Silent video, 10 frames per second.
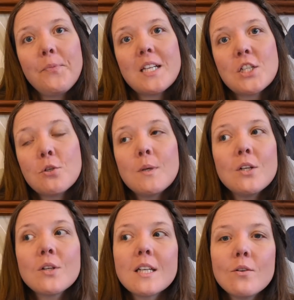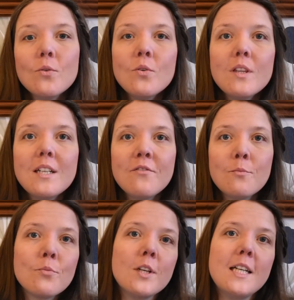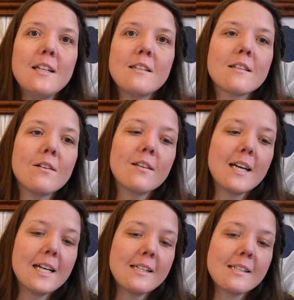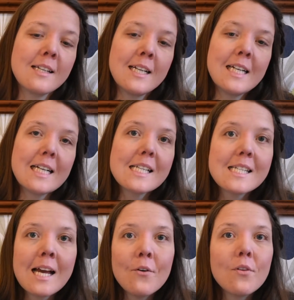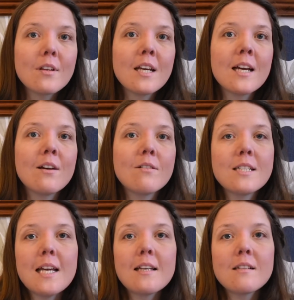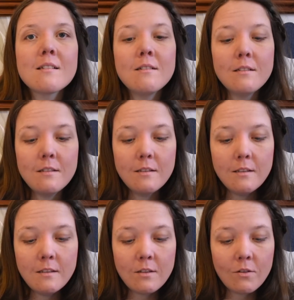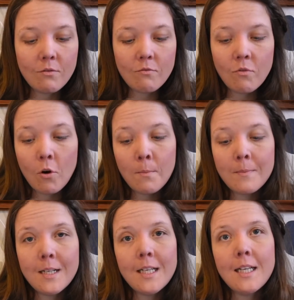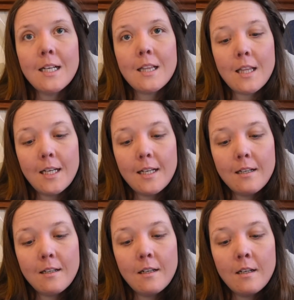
she'll be looking at all the different breeds. So there's Southdown, Texel, Romney, Llyn,